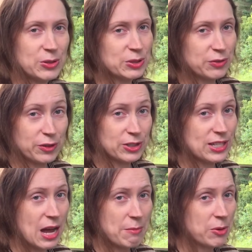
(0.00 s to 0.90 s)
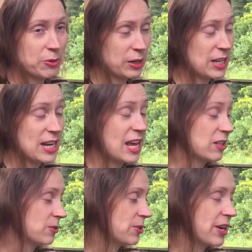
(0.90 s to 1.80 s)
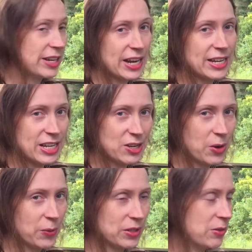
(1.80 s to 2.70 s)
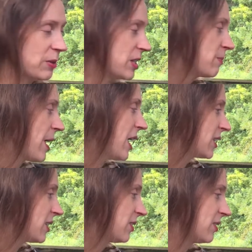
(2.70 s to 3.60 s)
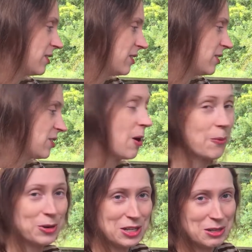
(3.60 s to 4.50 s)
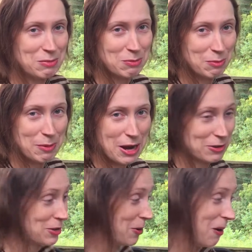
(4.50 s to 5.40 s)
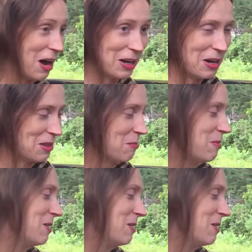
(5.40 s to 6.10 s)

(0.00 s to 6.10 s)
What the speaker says: it was the first time milking hazelnut, and I didn't know what to expect. So I wanted to be prepared, so I got the